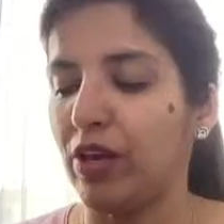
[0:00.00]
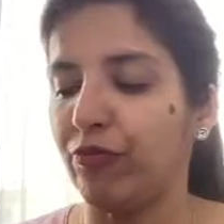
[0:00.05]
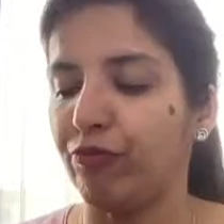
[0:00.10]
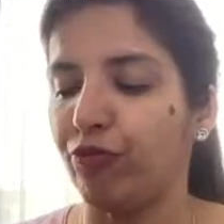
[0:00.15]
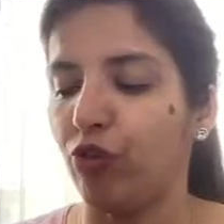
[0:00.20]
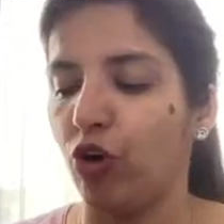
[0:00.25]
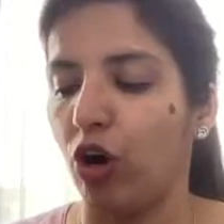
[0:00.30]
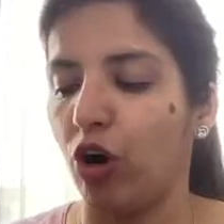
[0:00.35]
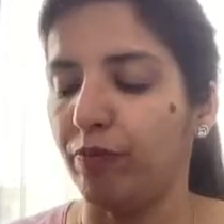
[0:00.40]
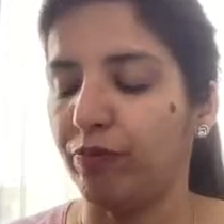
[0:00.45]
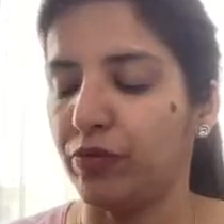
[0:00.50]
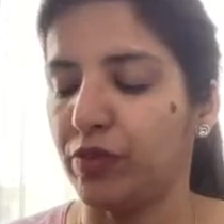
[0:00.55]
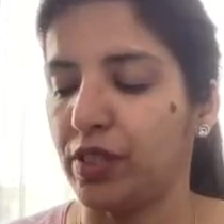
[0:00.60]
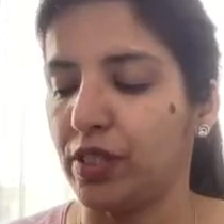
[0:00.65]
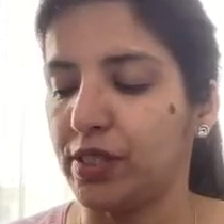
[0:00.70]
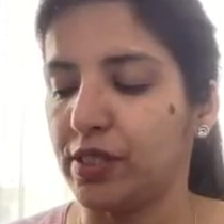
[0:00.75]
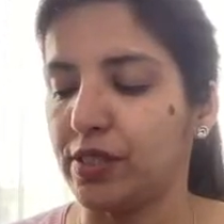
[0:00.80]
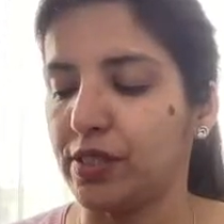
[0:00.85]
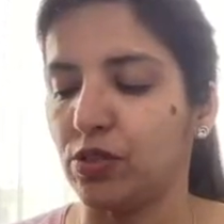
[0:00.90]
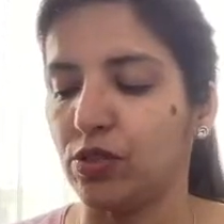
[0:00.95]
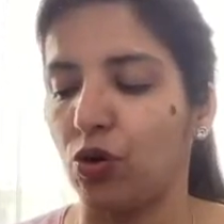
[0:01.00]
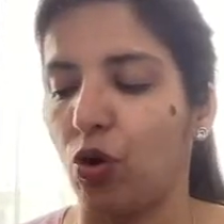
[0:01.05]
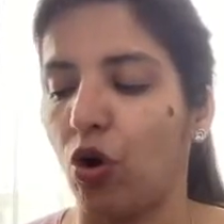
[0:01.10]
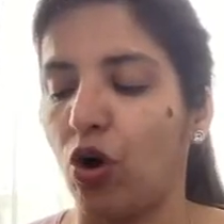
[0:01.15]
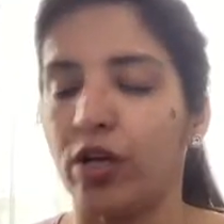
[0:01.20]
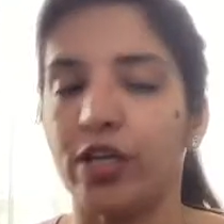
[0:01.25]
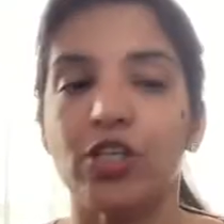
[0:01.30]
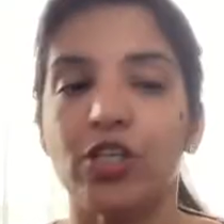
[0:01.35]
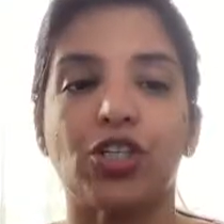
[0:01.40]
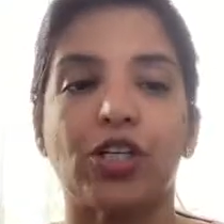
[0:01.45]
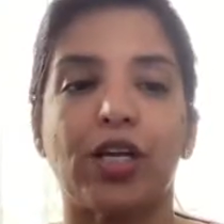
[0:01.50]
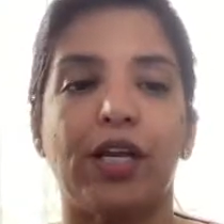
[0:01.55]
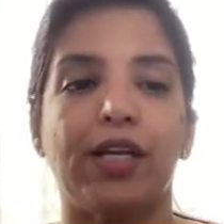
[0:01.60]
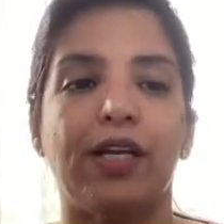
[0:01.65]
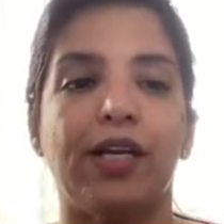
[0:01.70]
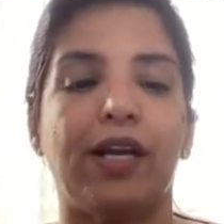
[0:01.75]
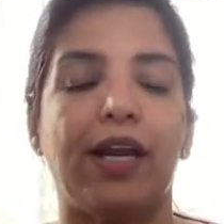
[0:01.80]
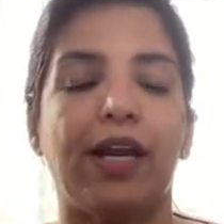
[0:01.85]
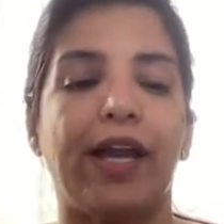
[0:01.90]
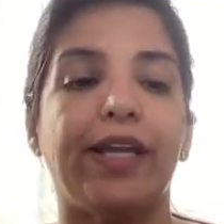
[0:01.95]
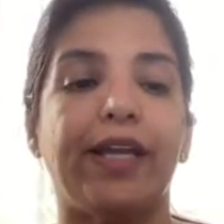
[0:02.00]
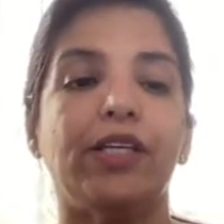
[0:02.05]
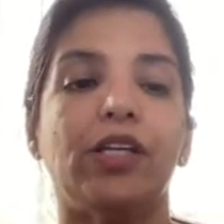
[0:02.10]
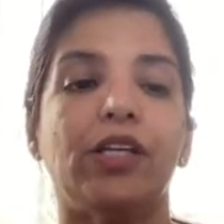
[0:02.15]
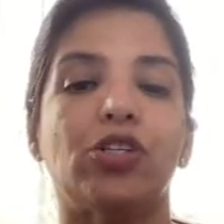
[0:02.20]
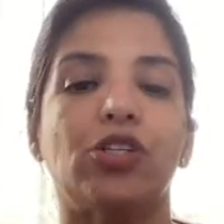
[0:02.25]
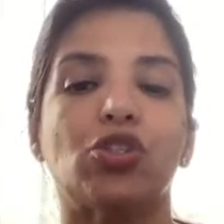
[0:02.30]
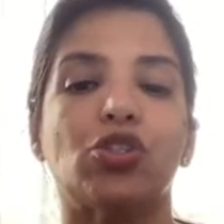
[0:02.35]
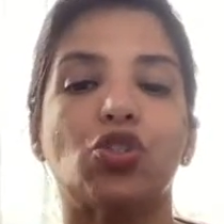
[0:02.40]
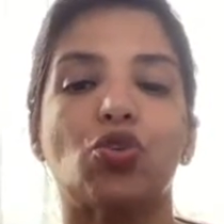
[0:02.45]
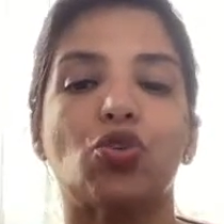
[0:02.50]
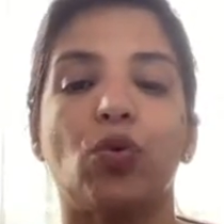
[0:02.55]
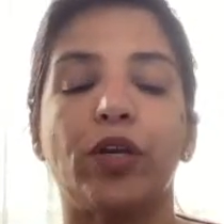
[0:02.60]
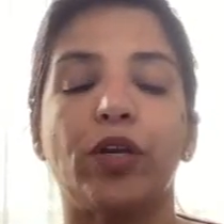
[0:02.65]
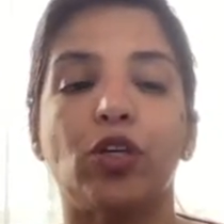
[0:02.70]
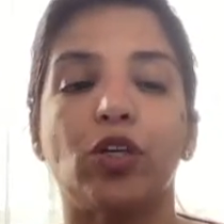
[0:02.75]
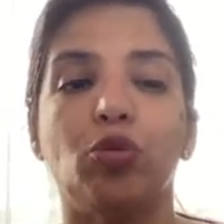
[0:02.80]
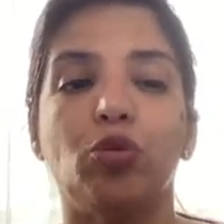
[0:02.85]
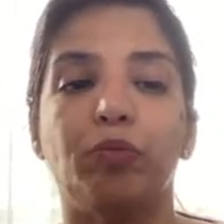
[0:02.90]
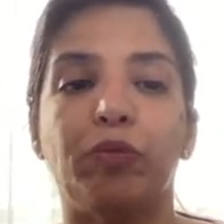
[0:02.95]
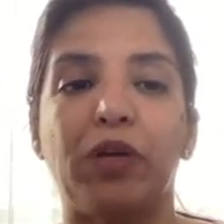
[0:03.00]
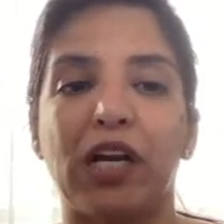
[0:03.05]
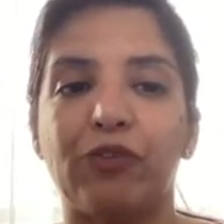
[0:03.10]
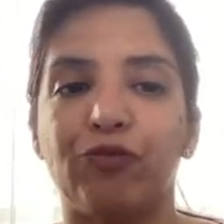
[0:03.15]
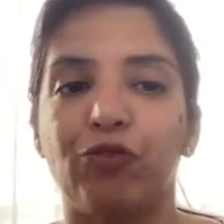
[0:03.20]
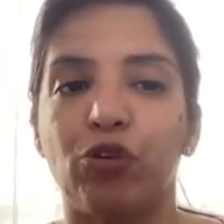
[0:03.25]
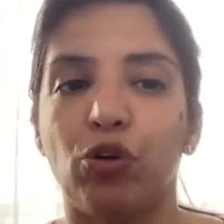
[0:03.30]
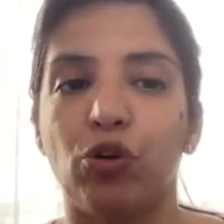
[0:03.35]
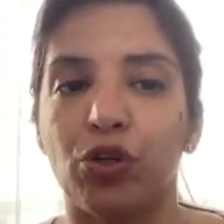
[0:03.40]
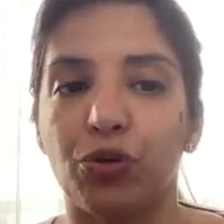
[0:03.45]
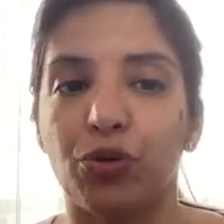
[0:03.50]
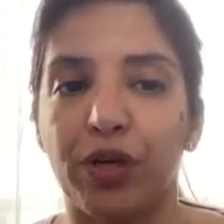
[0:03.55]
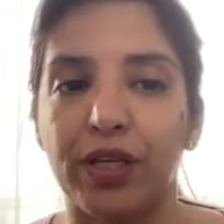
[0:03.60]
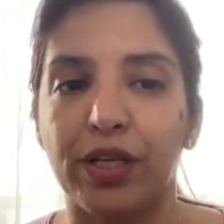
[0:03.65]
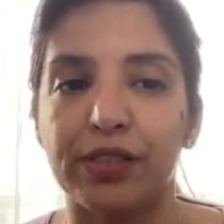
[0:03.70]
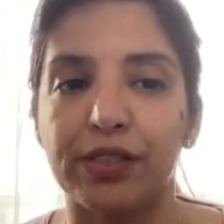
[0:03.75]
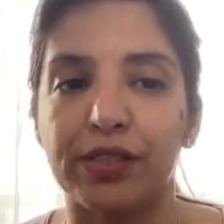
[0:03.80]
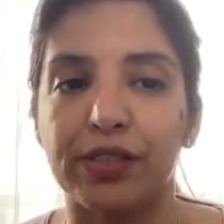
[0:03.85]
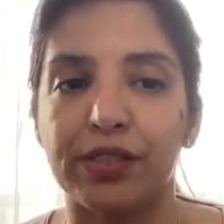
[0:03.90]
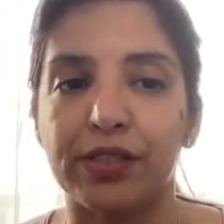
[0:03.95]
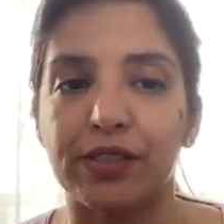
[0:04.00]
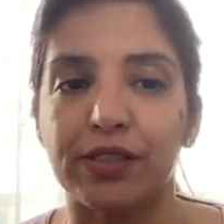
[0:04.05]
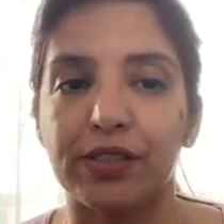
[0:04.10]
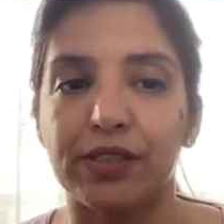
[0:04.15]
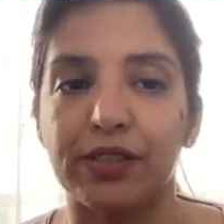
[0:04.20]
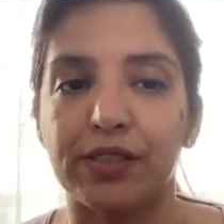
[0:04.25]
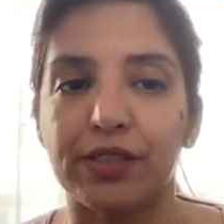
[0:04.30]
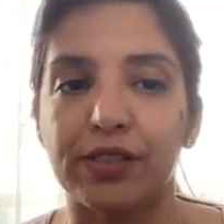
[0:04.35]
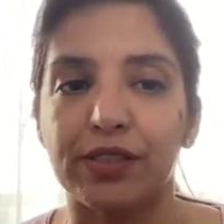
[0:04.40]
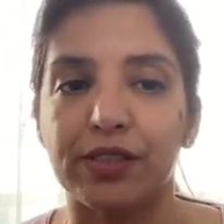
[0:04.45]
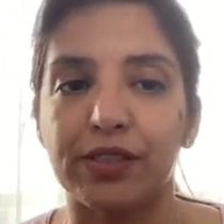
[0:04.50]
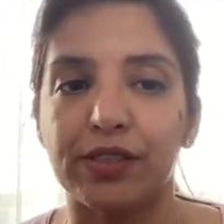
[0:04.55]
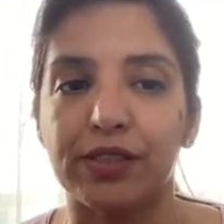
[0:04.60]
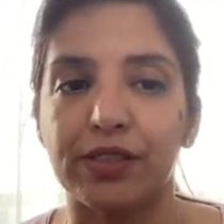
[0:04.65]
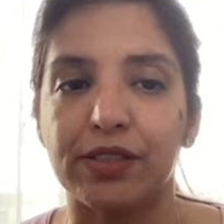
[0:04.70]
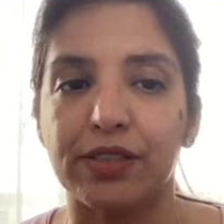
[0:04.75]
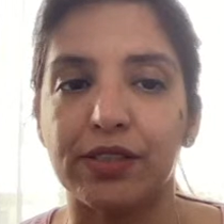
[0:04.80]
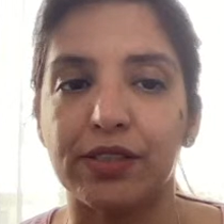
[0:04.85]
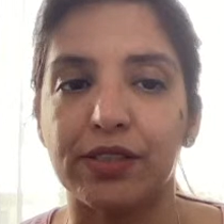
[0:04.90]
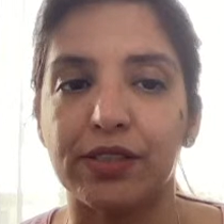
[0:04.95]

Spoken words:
waveform, this orange color line is showing you blood flow during systole.